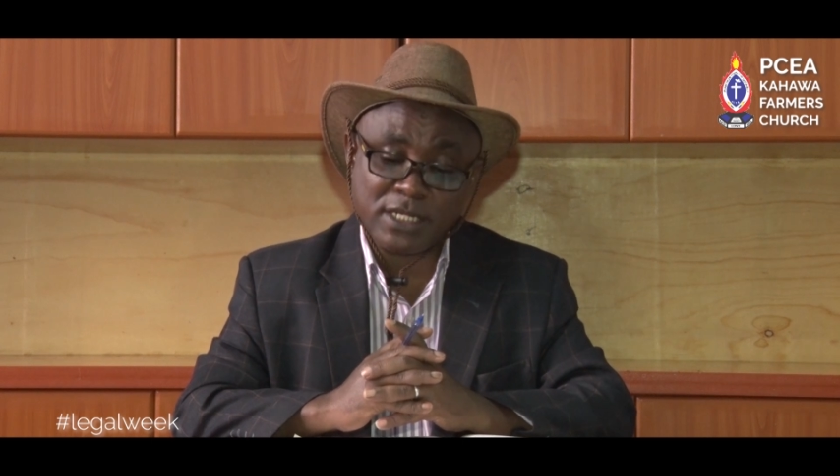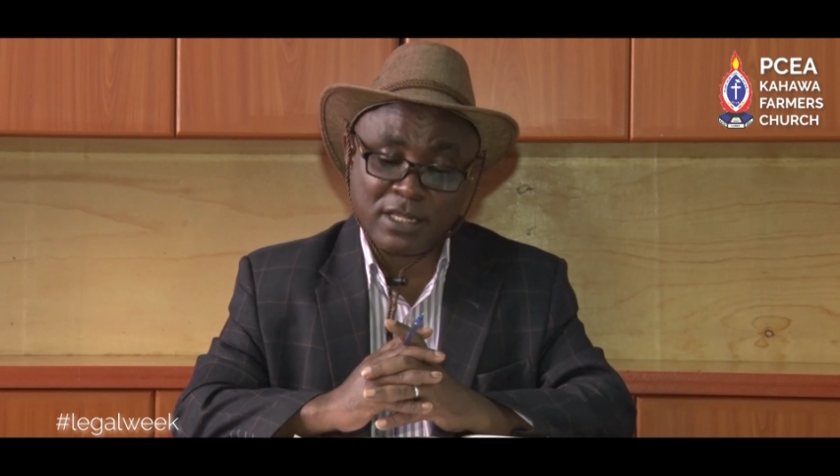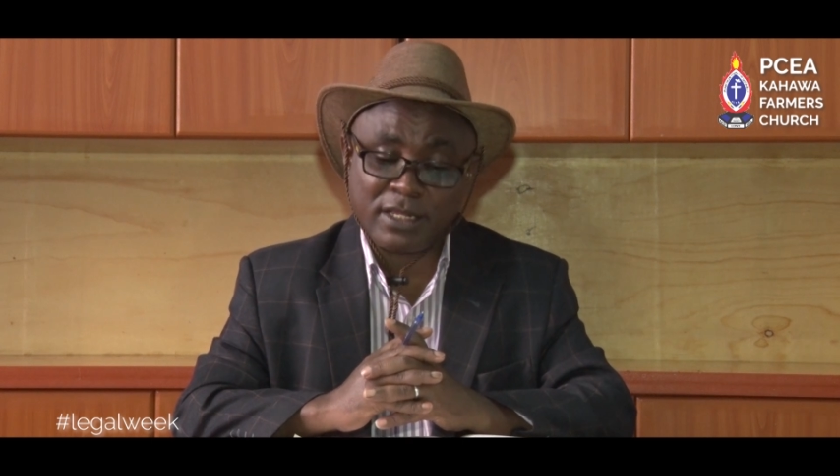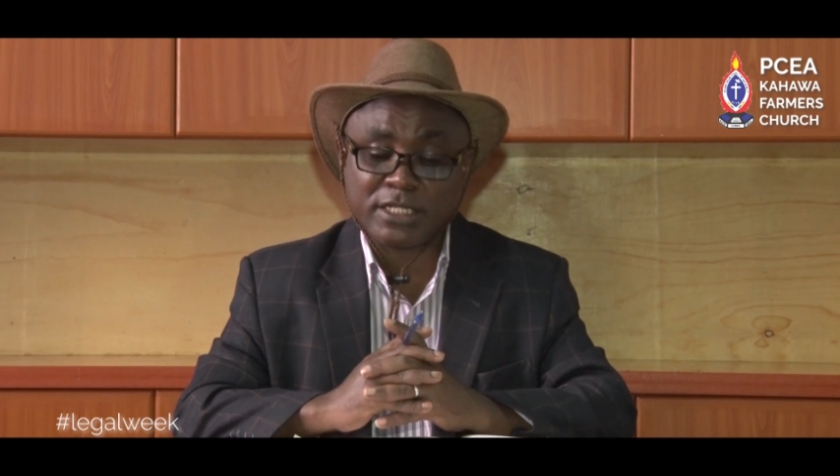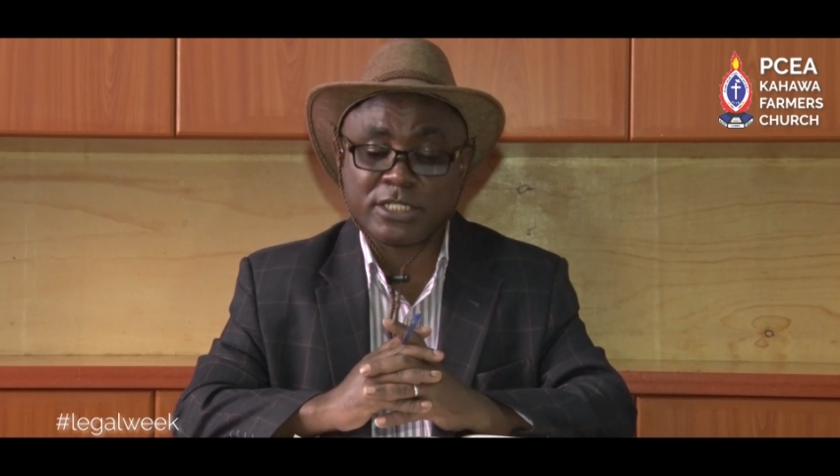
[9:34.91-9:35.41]

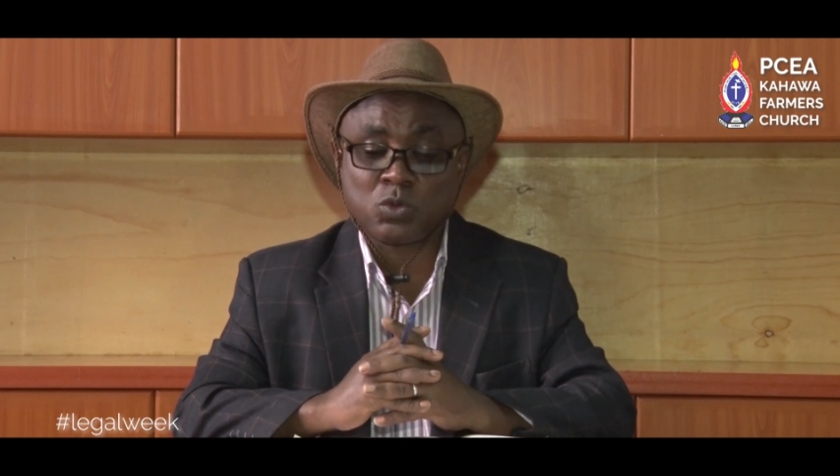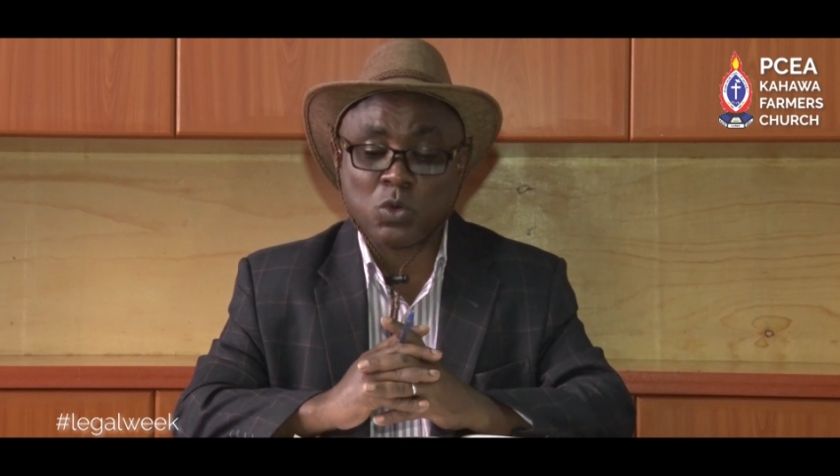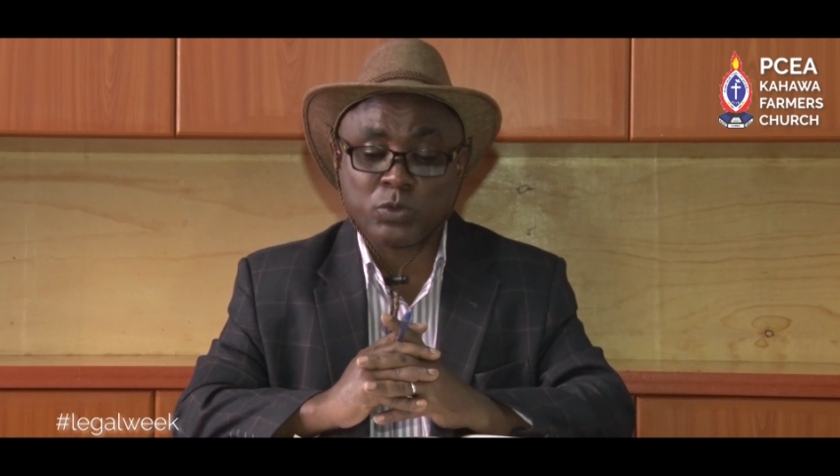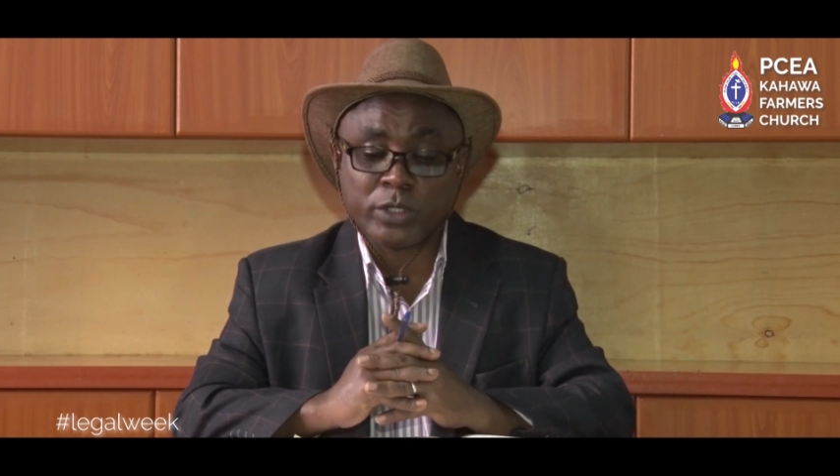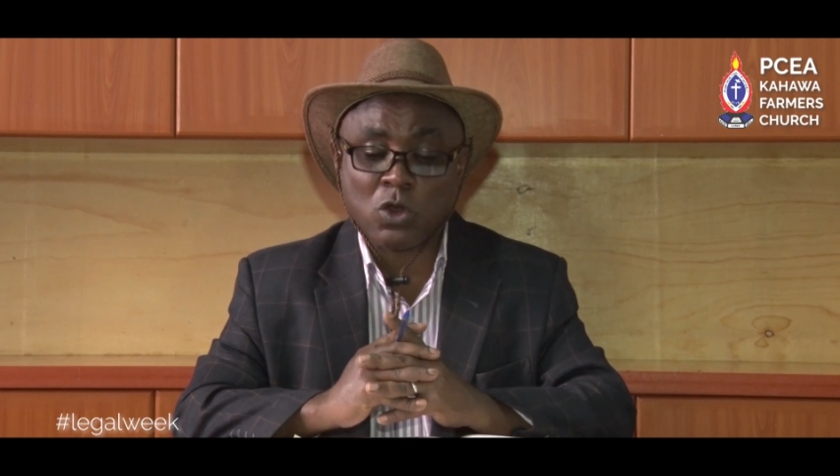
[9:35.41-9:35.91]
and that is
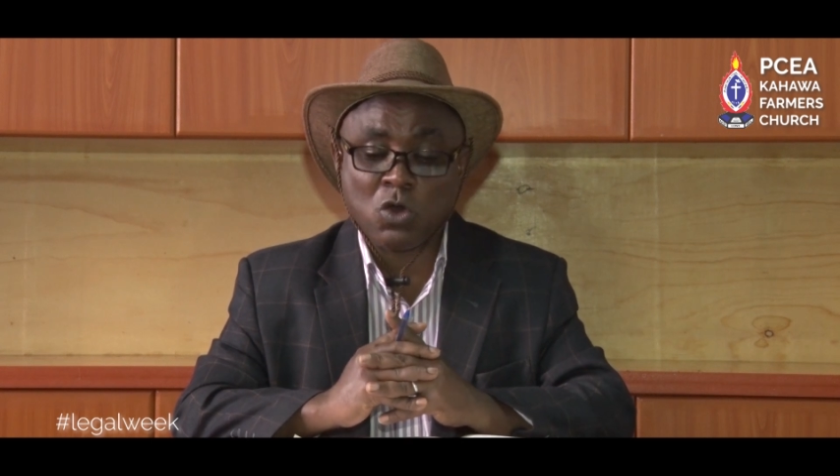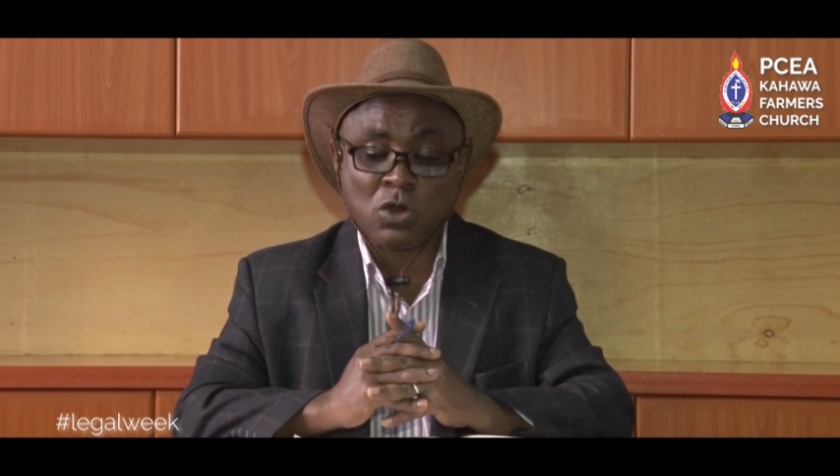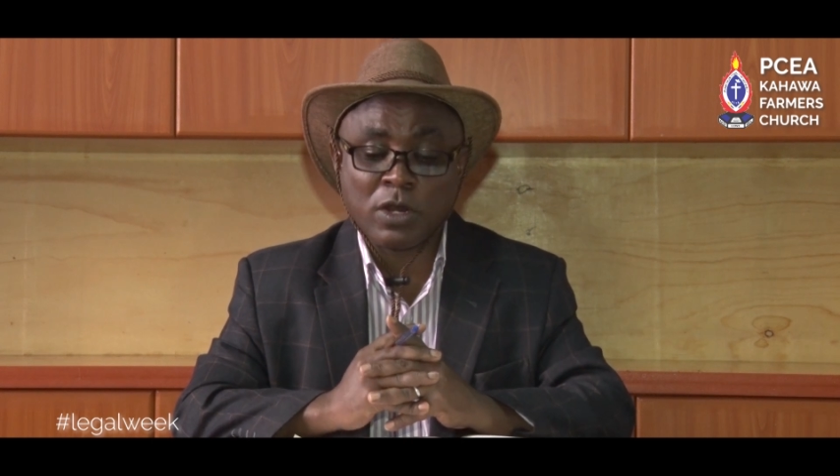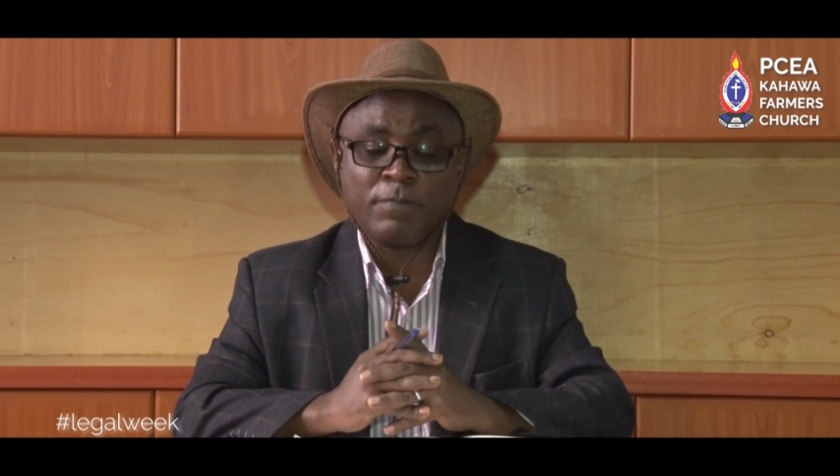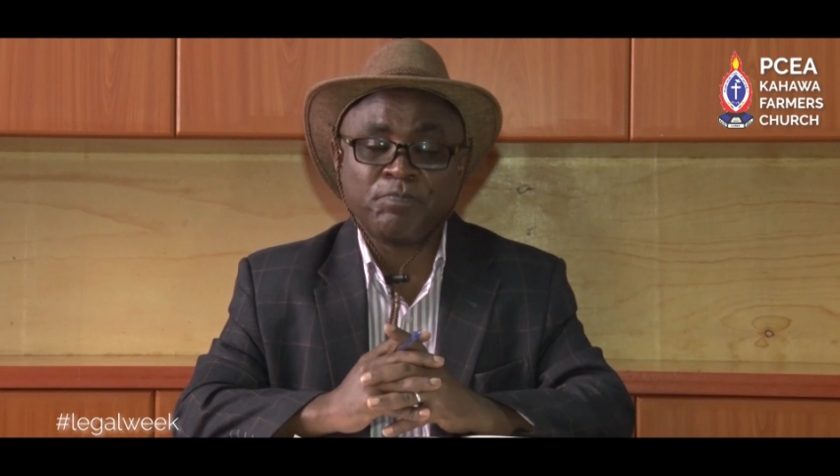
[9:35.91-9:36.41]
what we
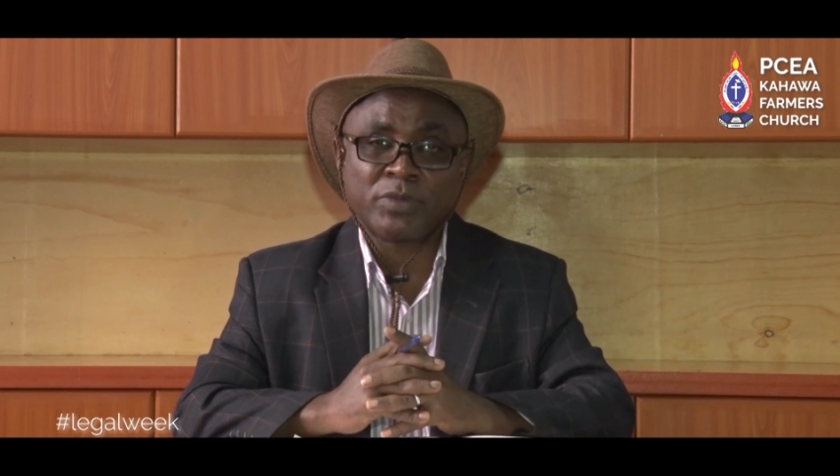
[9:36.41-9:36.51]
call